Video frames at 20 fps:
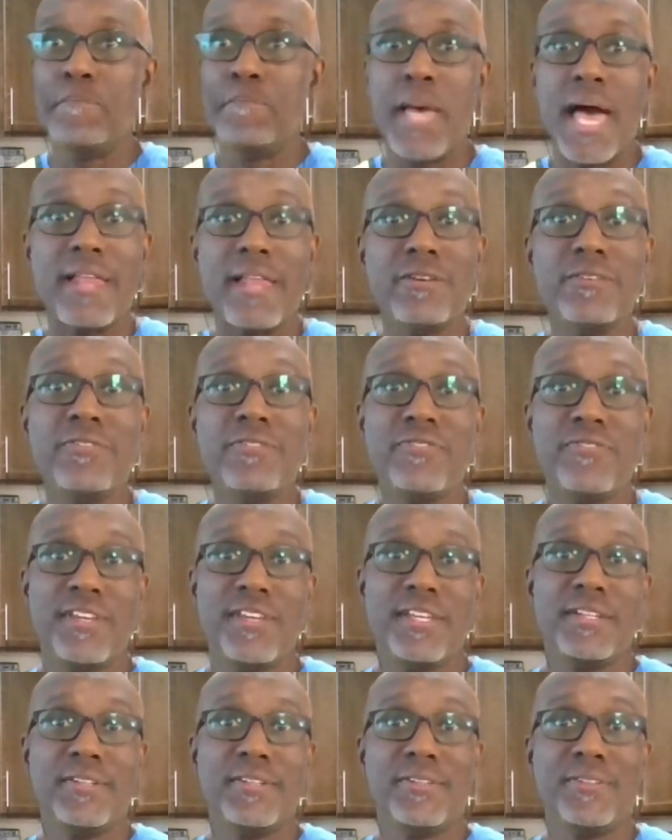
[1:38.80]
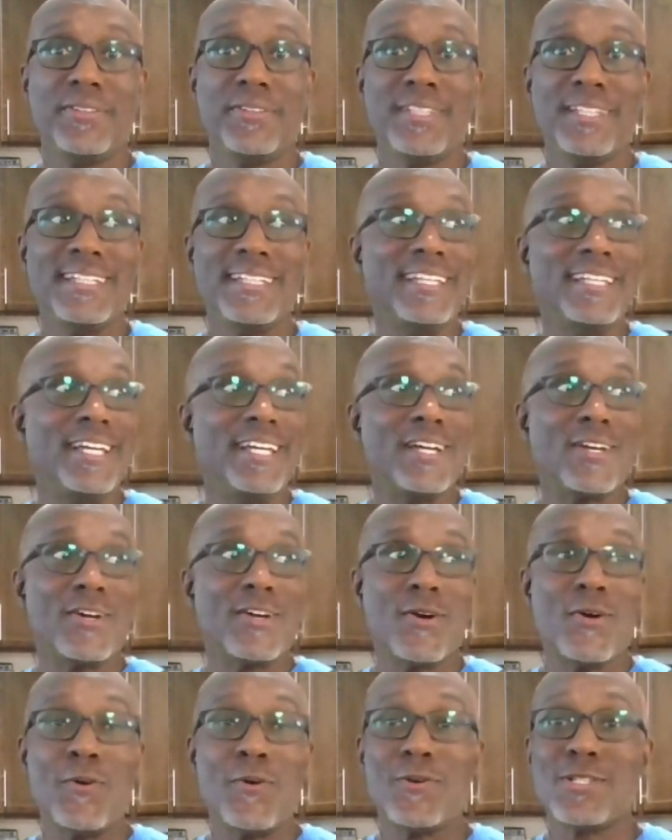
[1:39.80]
battlefield
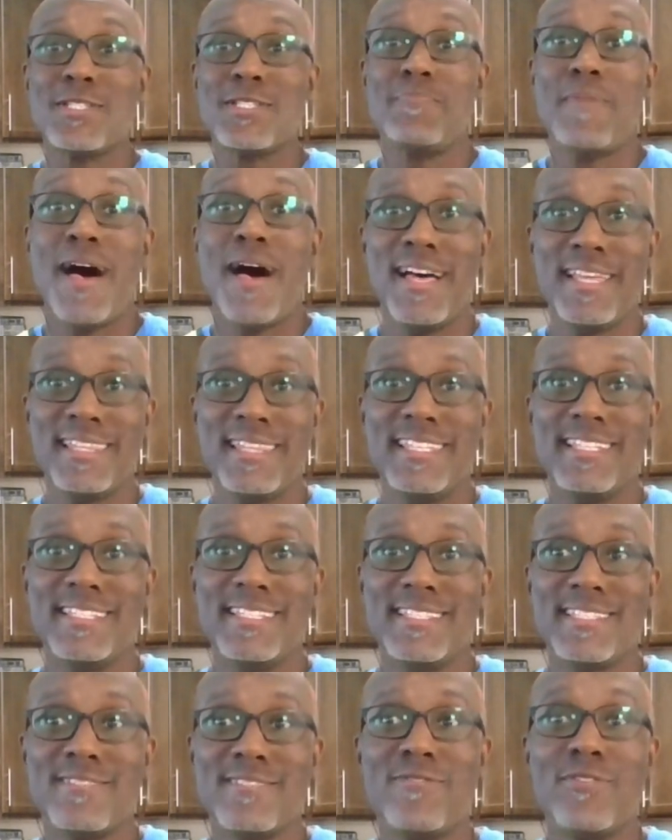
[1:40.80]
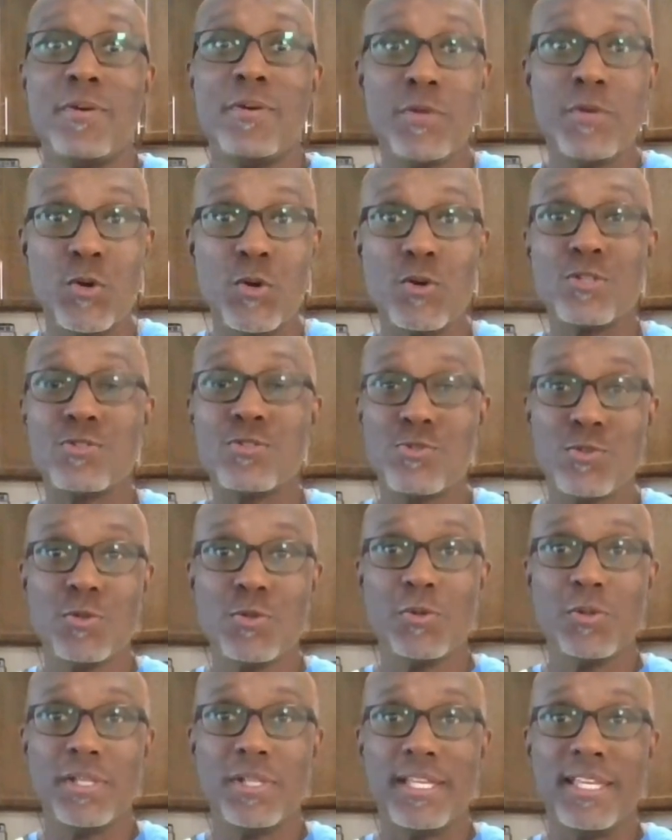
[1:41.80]
correspondence from yours
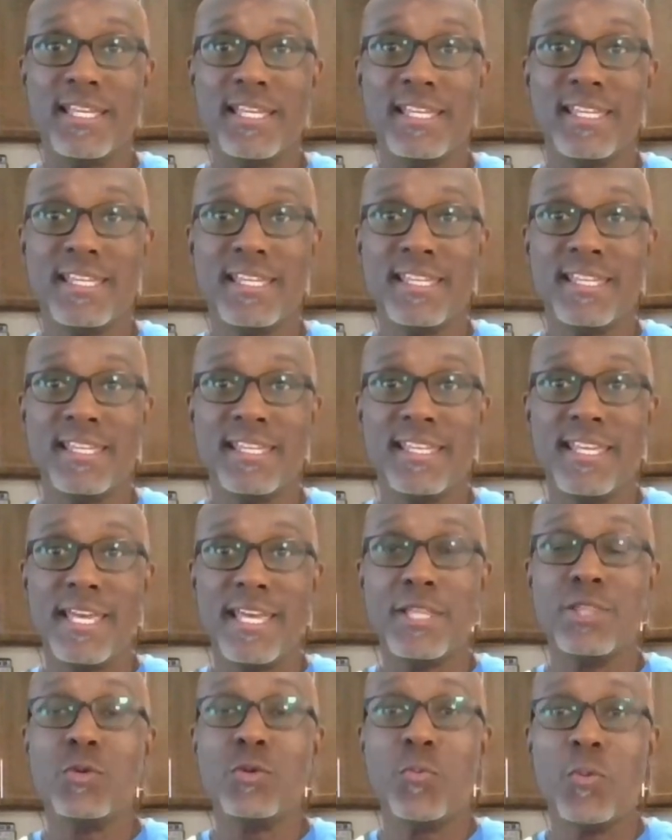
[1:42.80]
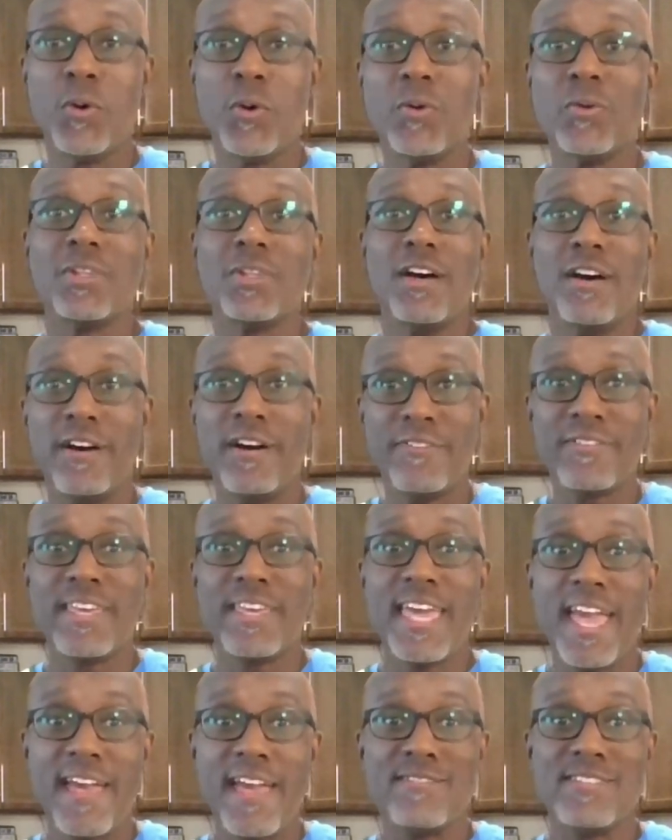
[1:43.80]
truly in the world of
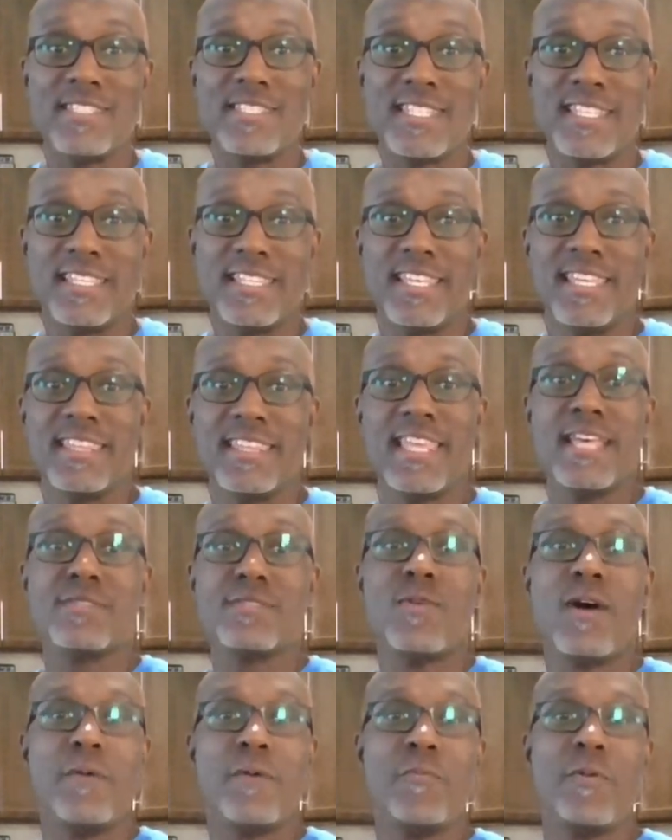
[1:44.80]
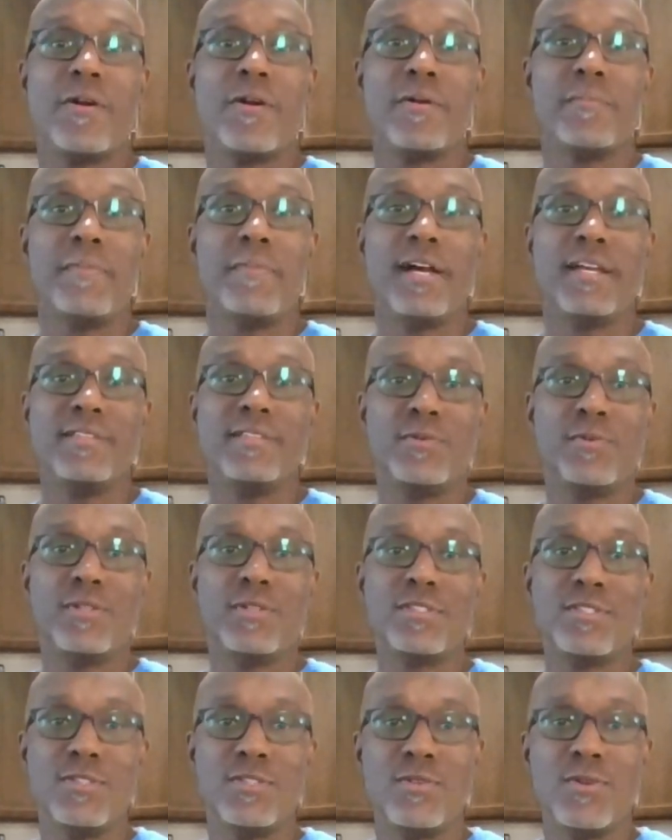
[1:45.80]
canvassing. And that's why I'm wearing my
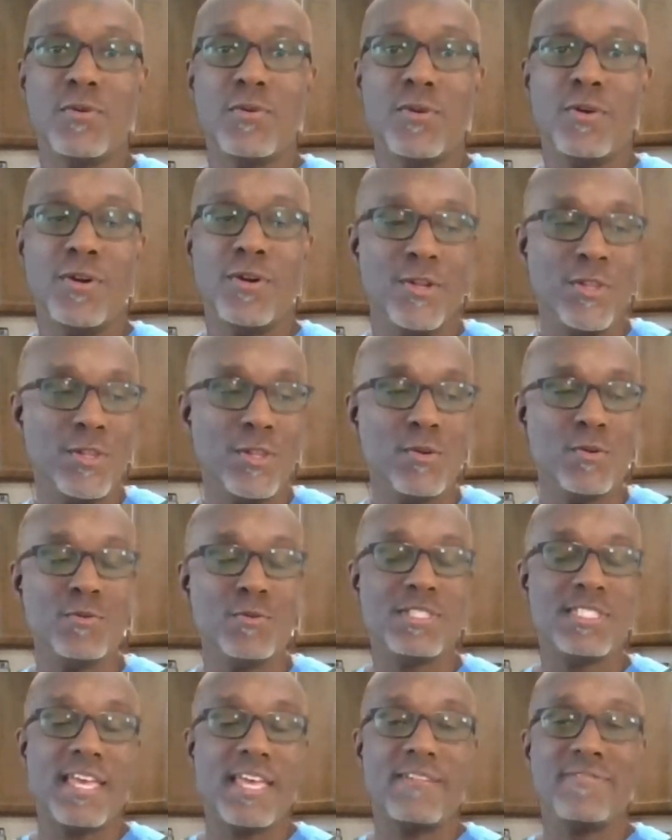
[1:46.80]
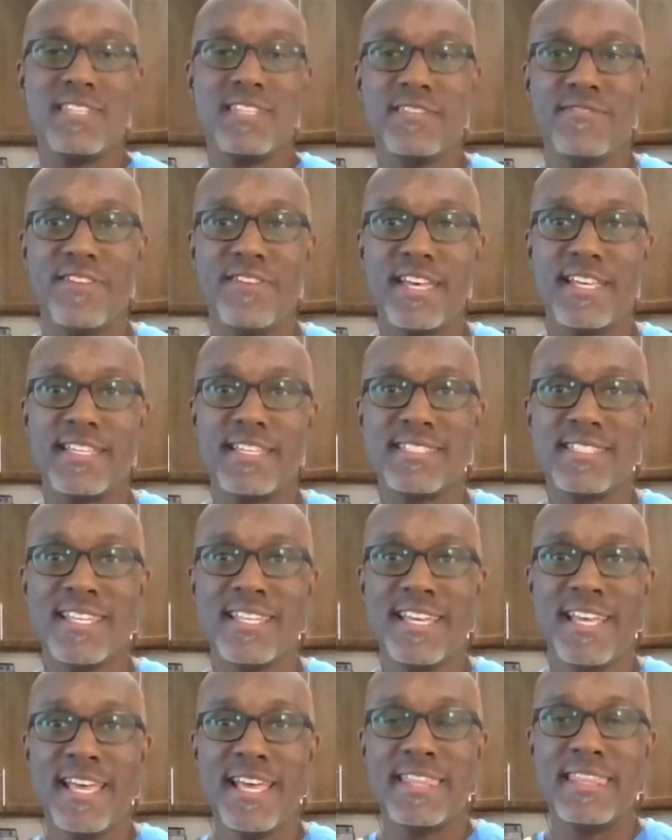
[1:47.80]
door to door new safety vest
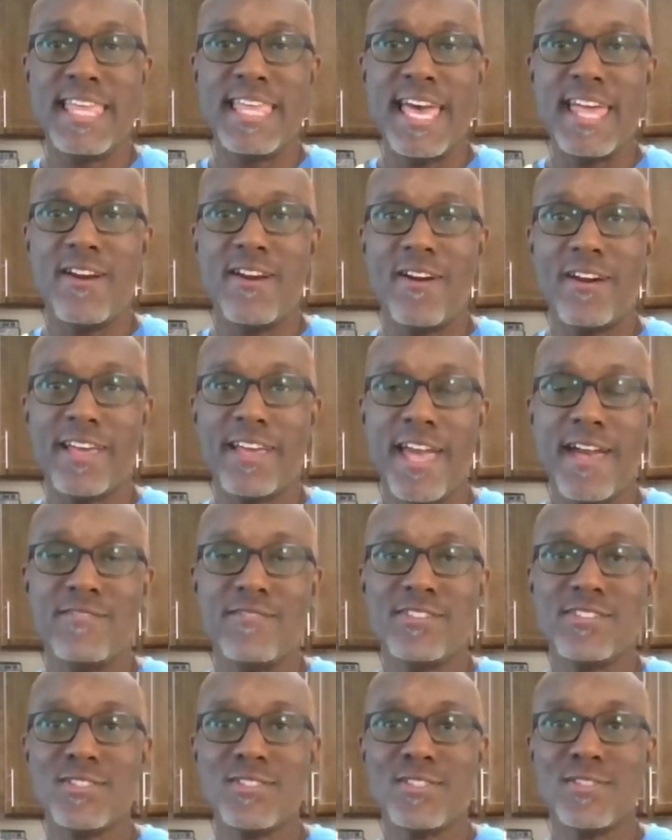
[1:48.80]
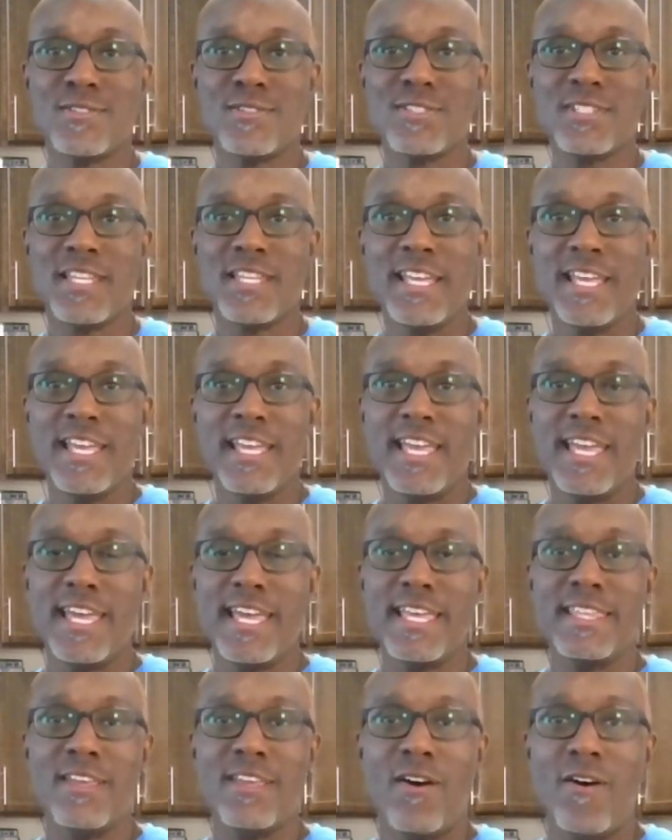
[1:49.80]
that our canvassers
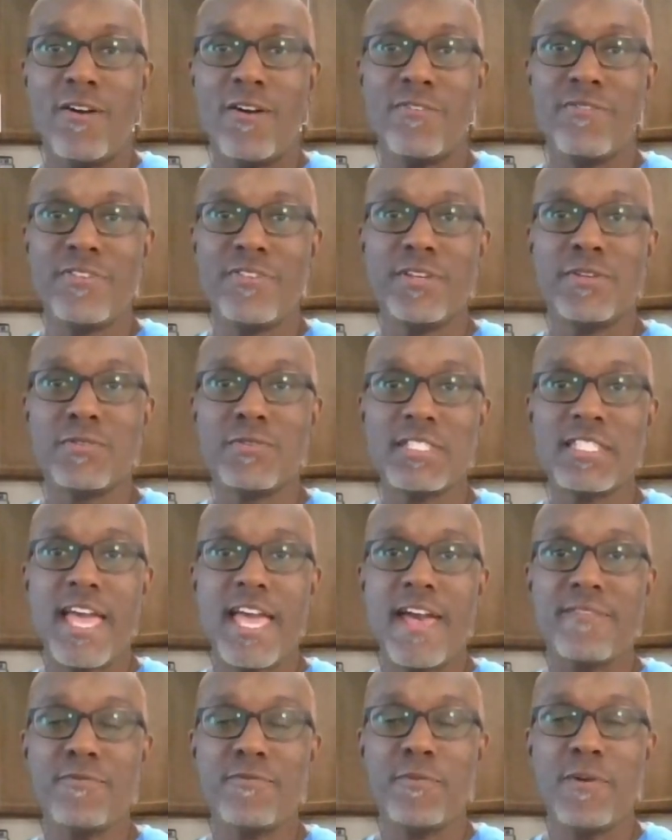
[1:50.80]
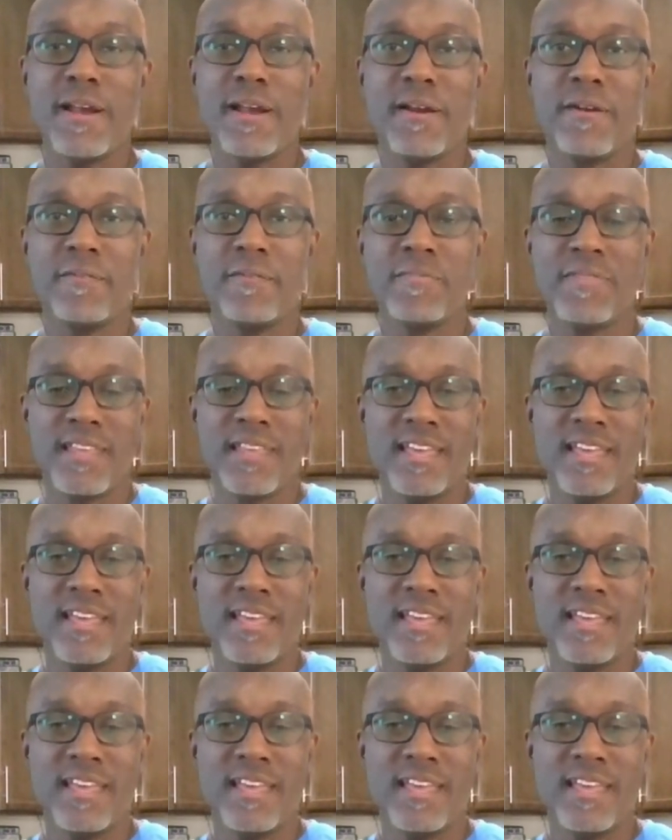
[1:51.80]
and our field staff wear,